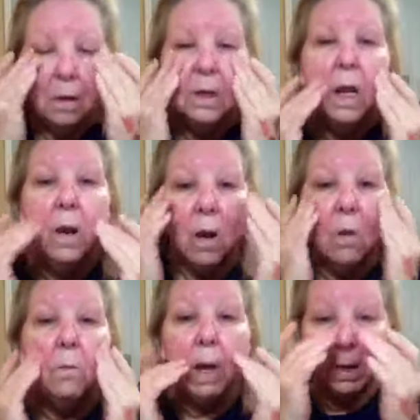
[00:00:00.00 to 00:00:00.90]
Now
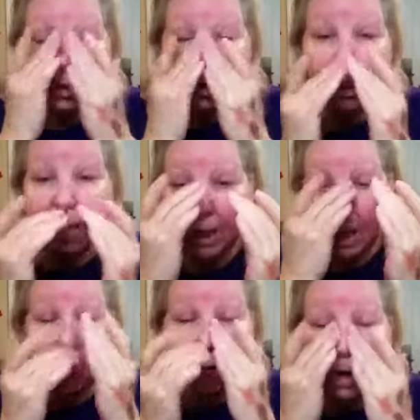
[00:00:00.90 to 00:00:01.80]
on my cheek
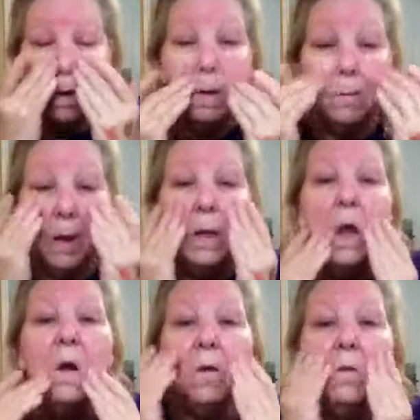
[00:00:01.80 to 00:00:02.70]
area and my
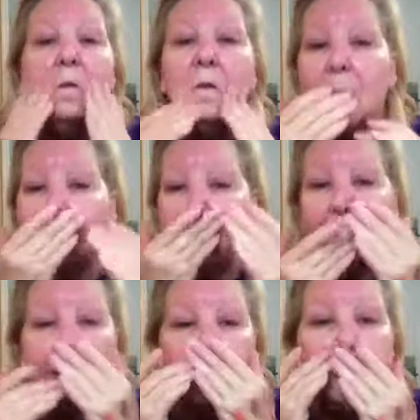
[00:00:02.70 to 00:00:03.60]
nose, I
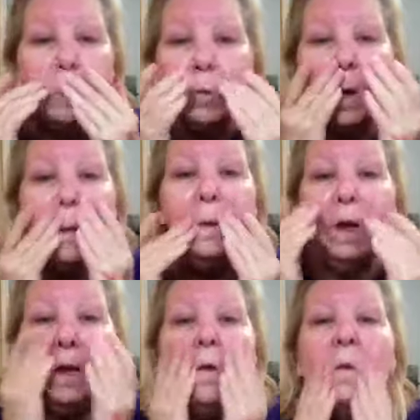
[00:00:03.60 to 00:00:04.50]
come straight
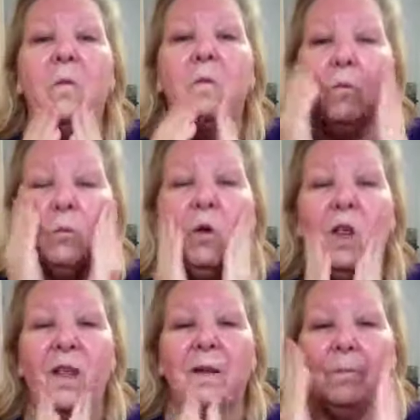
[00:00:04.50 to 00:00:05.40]
down
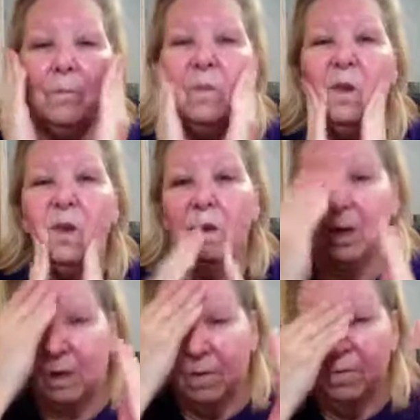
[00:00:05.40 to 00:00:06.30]
with it
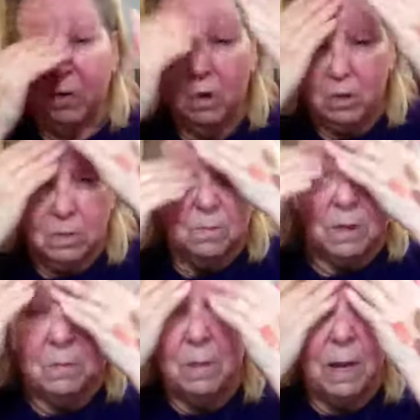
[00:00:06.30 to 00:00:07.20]
for it to
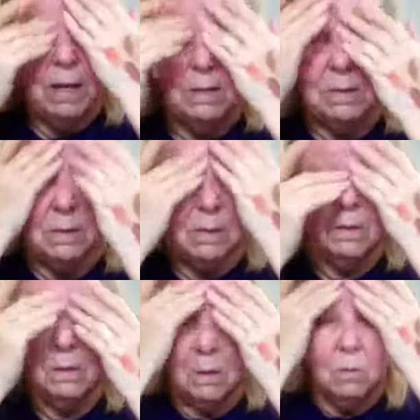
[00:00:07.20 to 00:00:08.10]
minimize
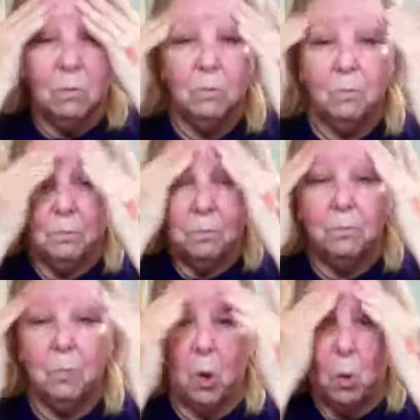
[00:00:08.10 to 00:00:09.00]
those
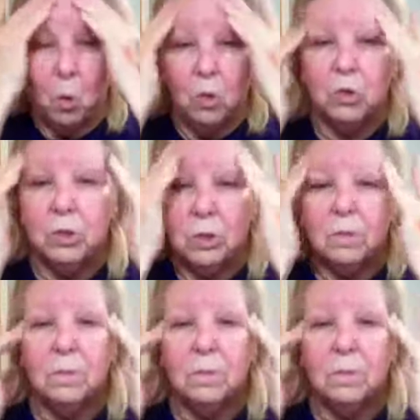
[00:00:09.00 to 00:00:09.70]
pores.